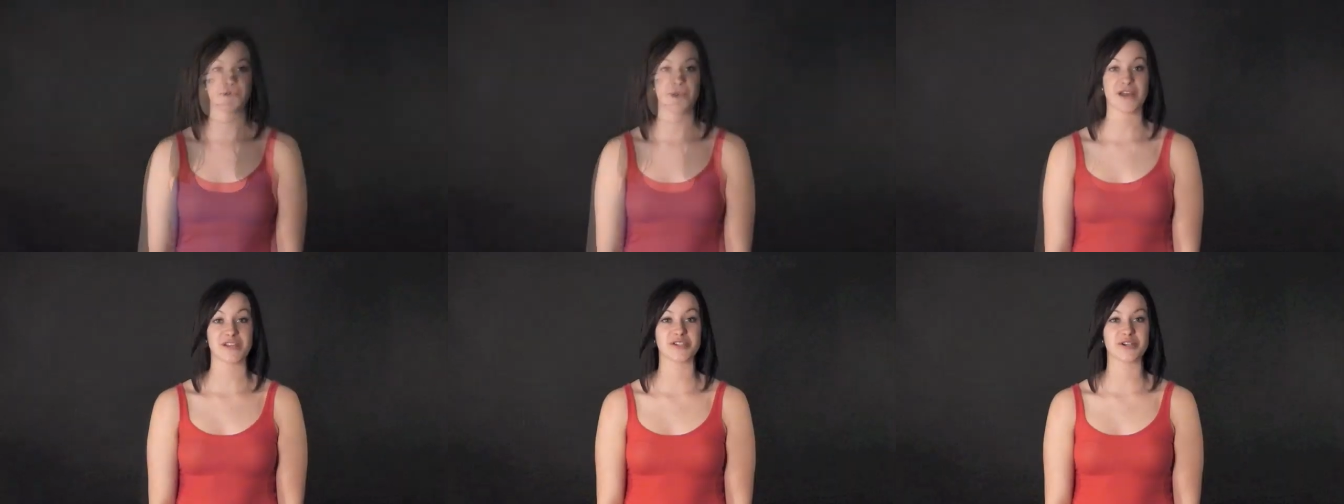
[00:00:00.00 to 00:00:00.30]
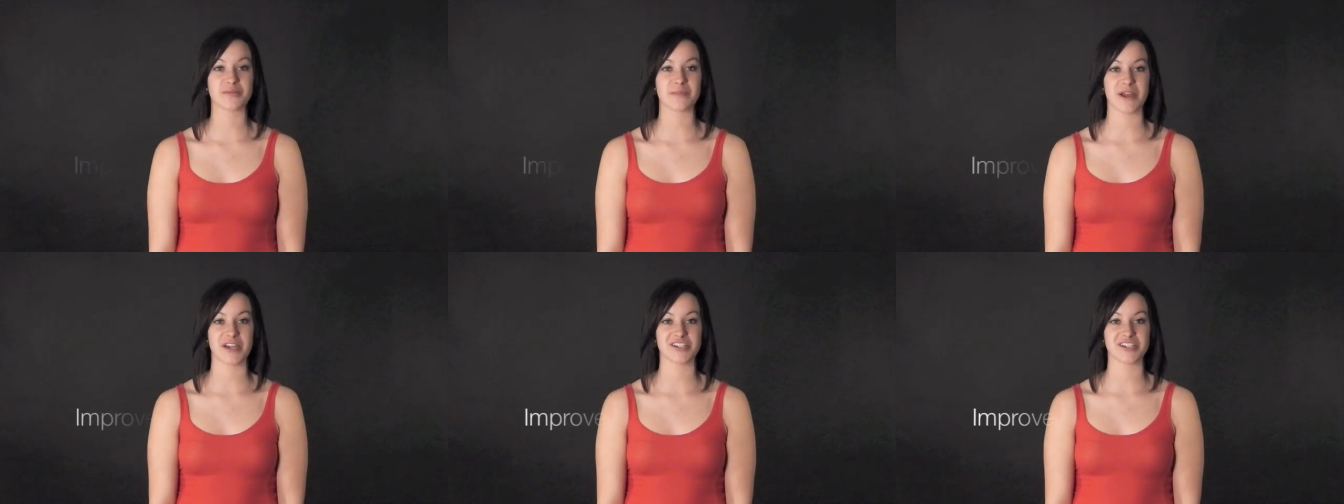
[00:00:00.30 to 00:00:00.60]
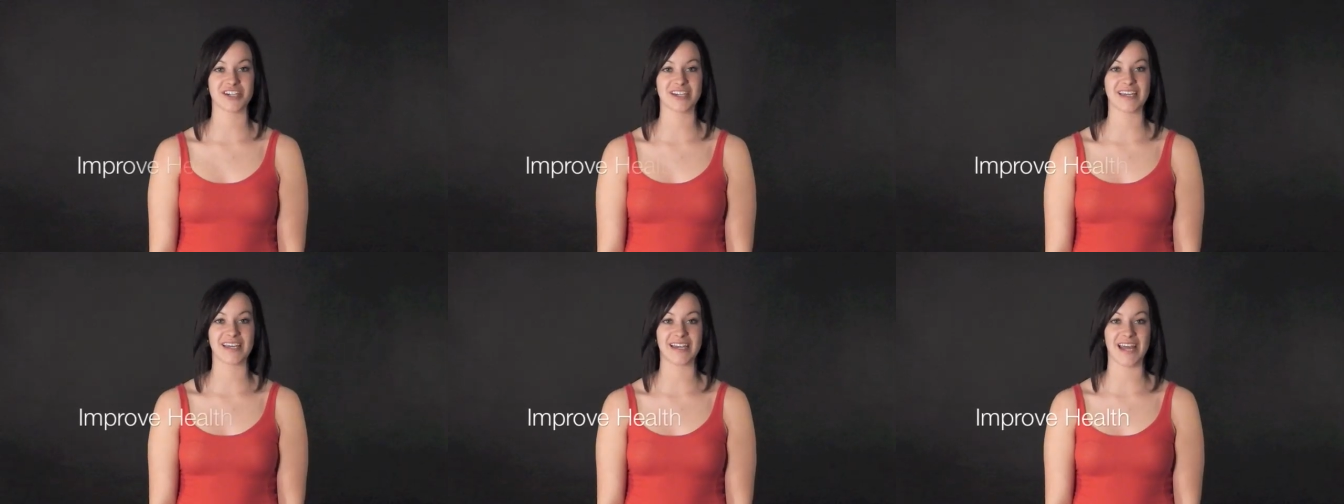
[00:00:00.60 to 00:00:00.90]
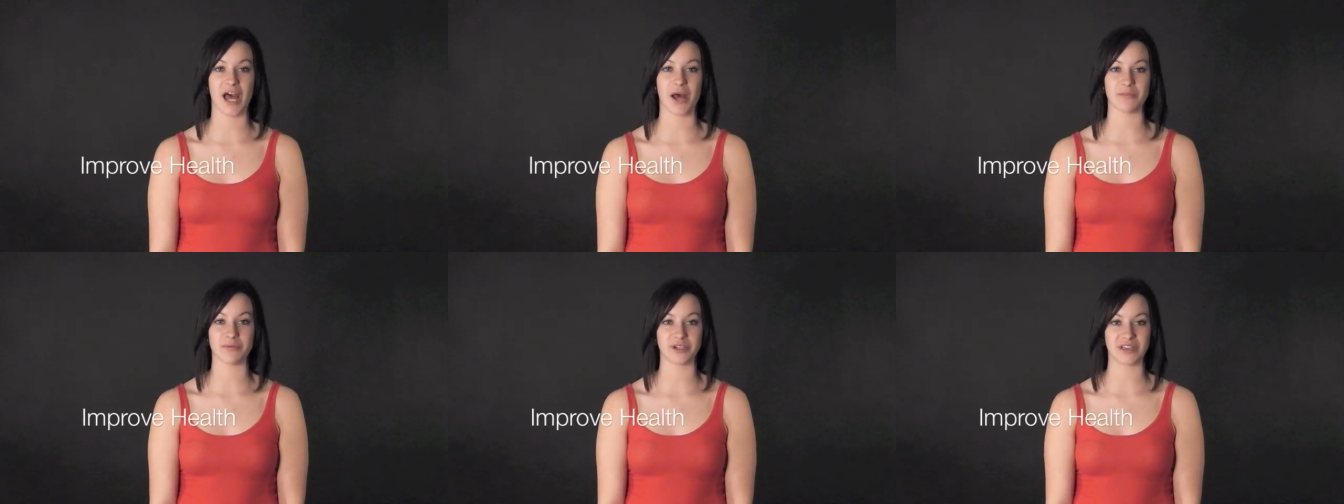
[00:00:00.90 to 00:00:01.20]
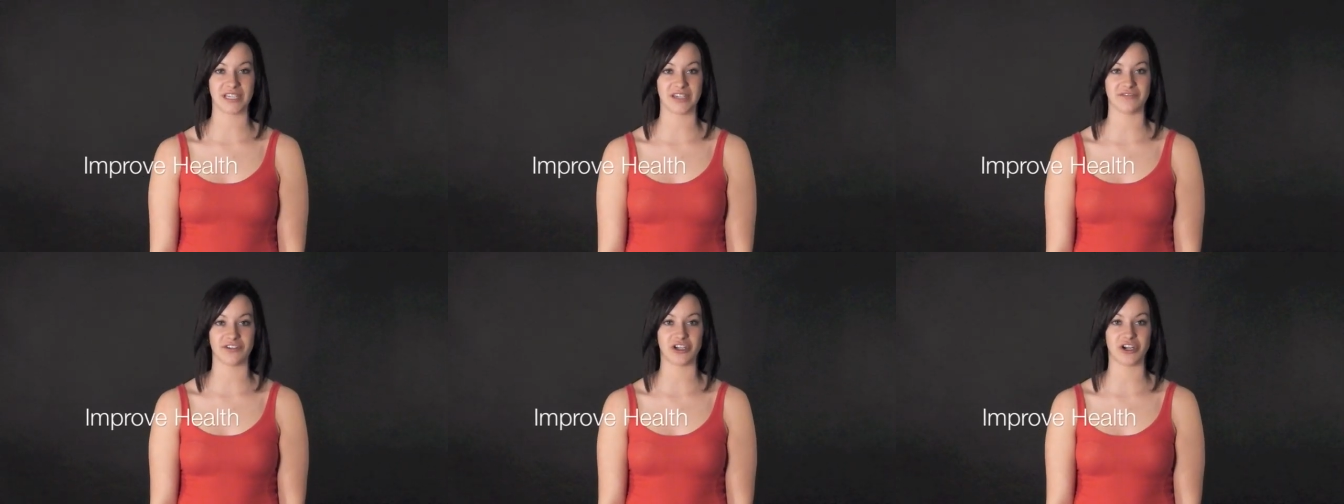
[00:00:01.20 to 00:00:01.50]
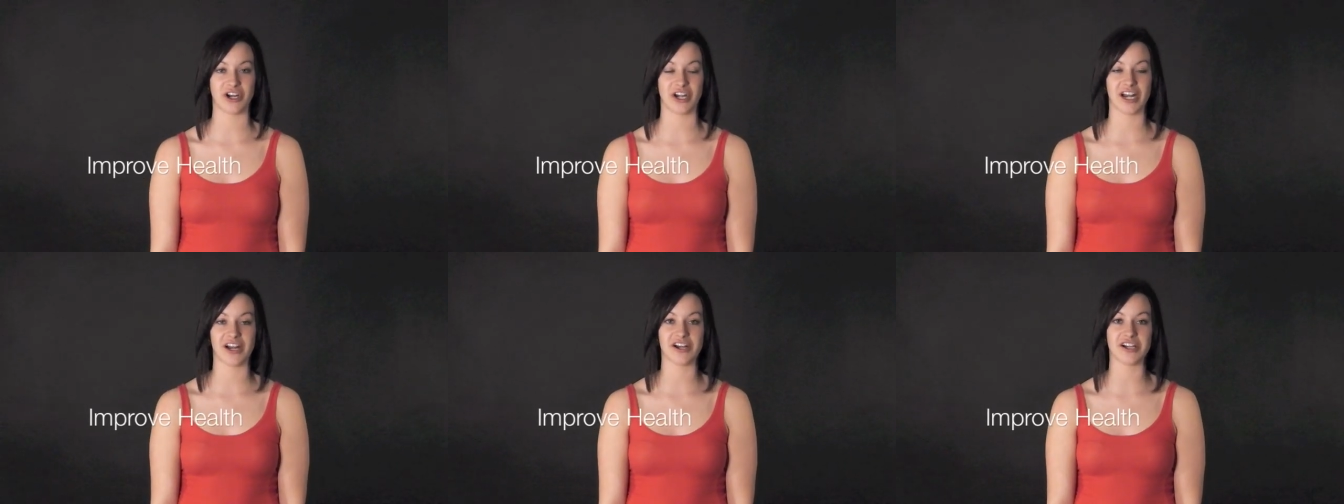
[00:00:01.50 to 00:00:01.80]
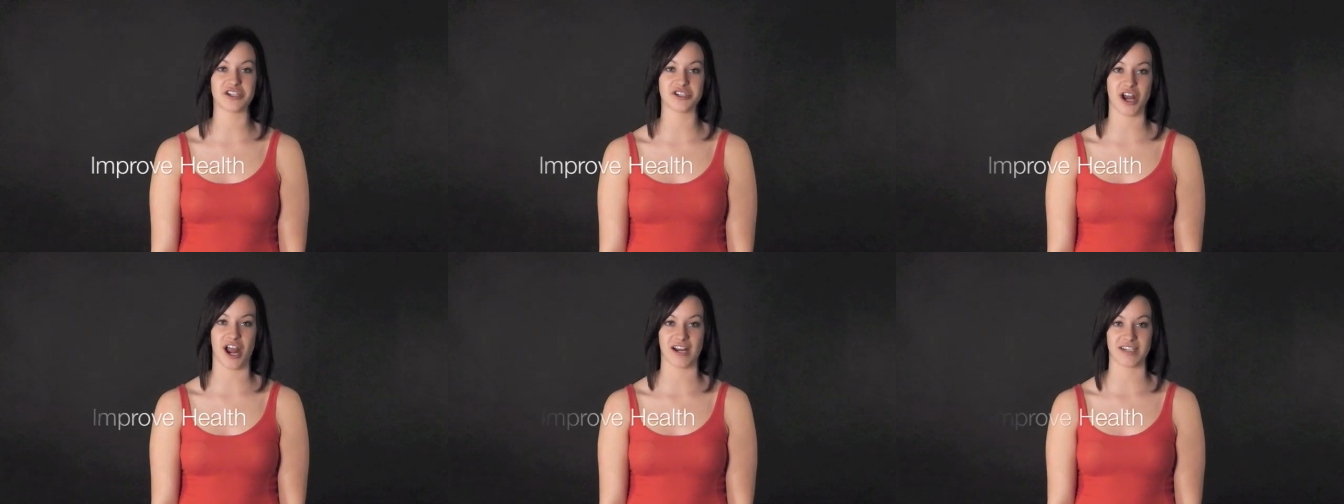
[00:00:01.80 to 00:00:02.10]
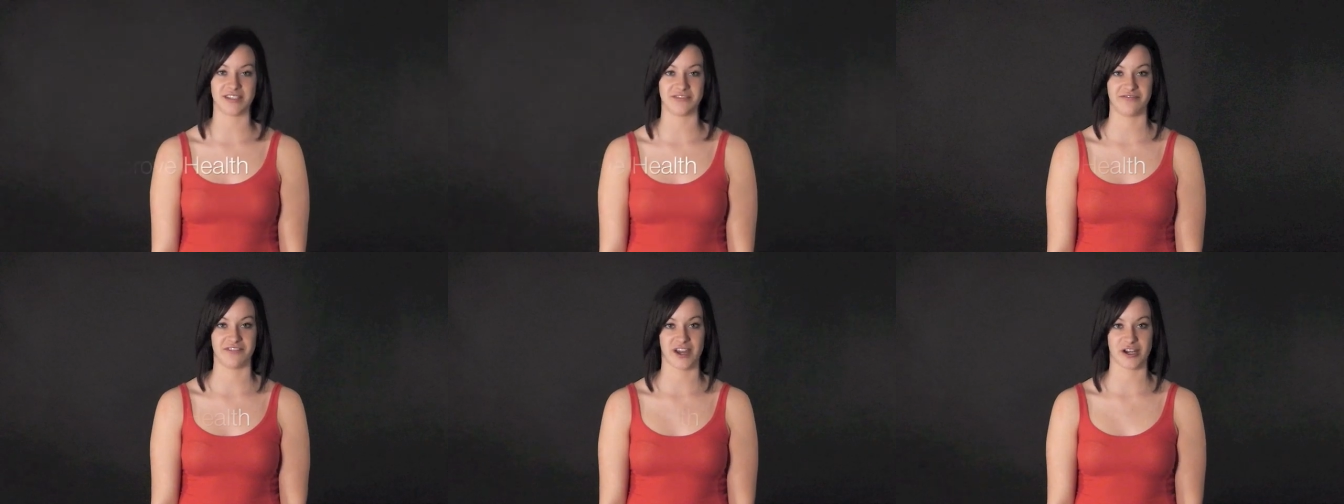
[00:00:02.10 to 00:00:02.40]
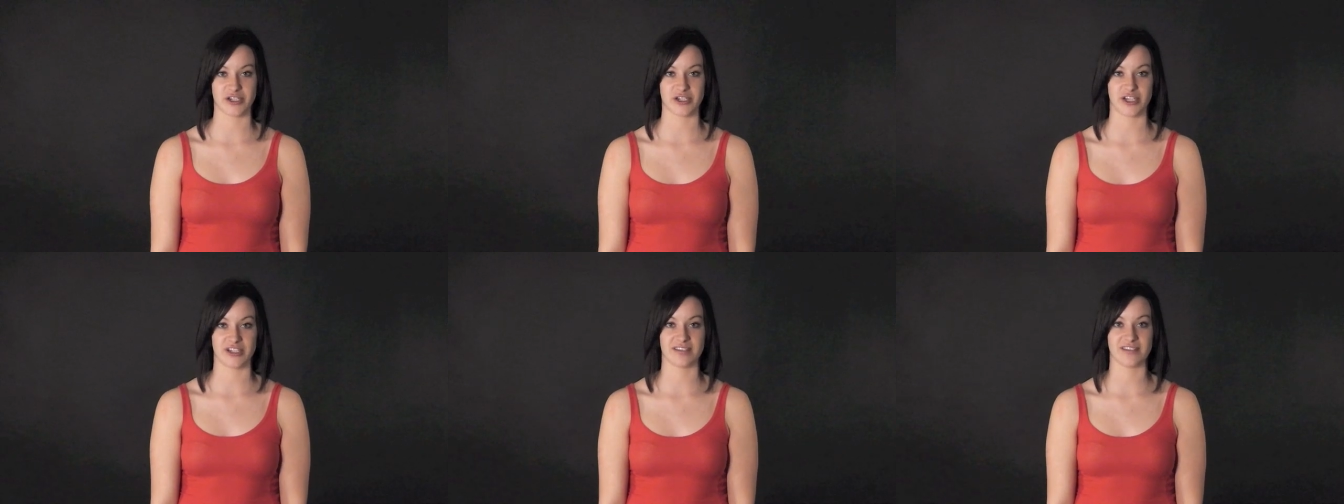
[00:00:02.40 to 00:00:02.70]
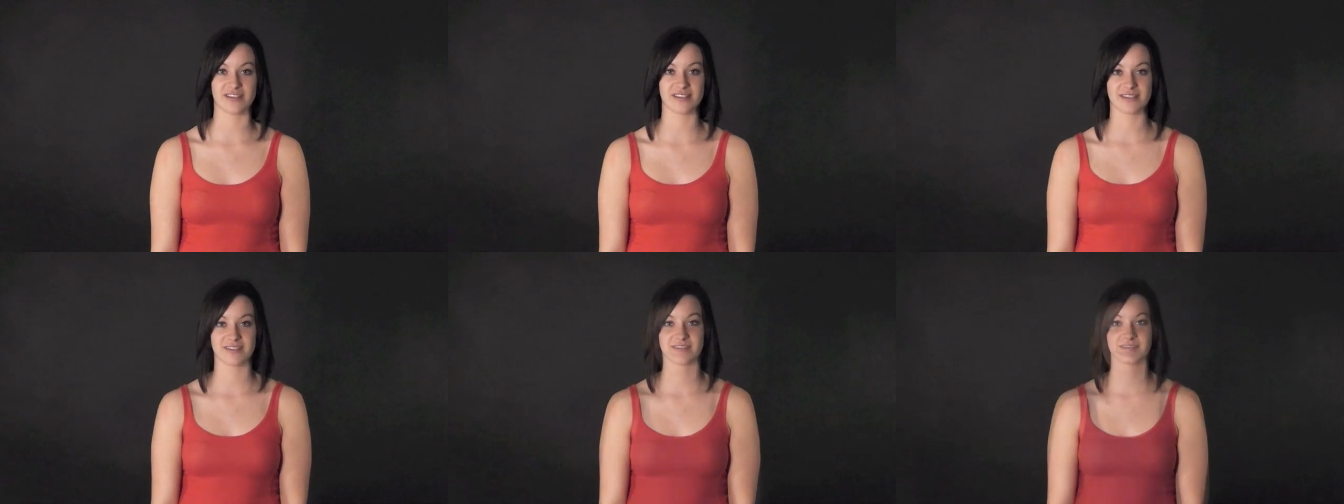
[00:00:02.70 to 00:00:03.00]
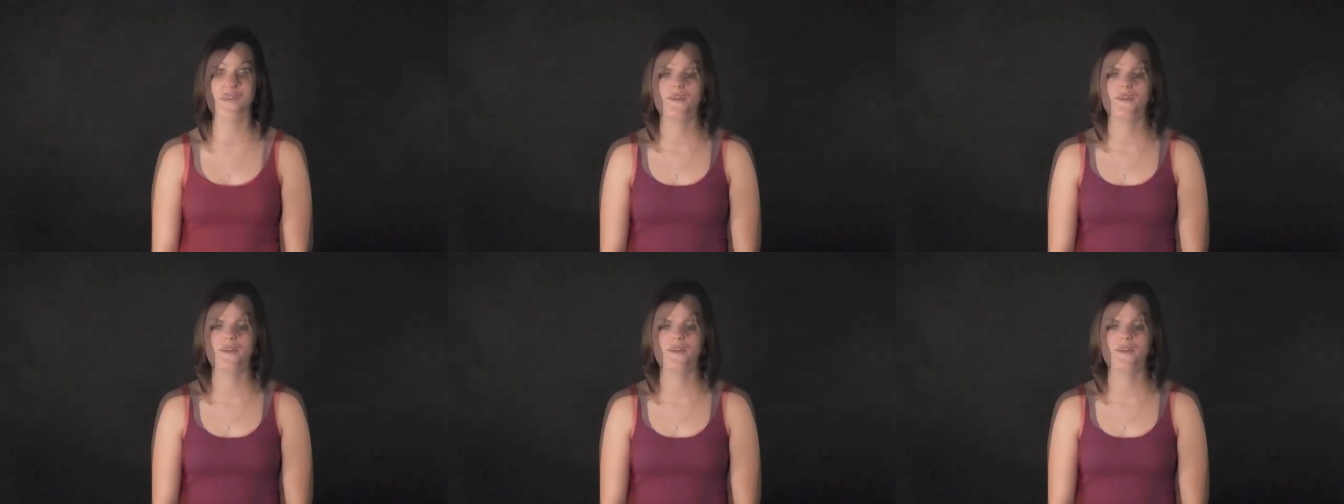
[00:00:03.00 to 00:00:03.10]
Masturbation can help relieve urinary tract infections.